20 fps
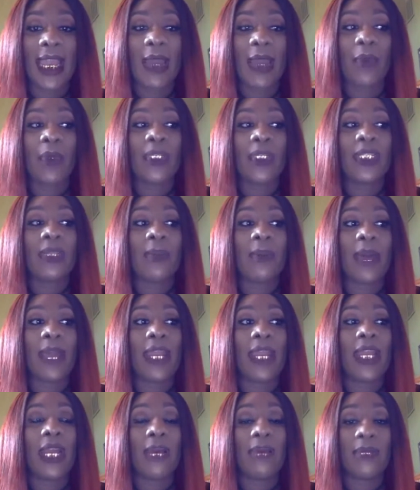and when
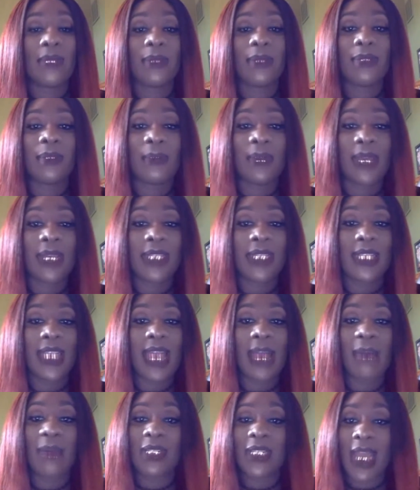somebody comes up to me and say
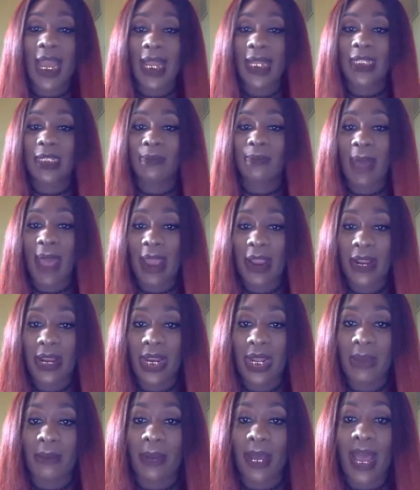how much I inspire
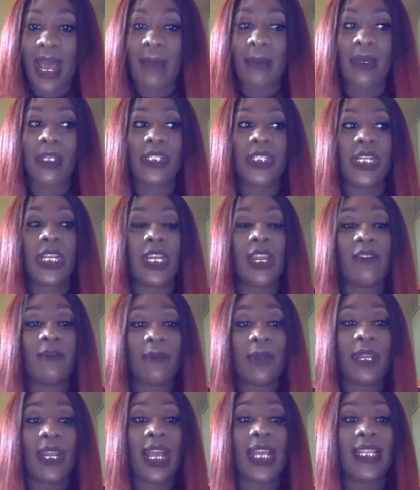them or how much they love me,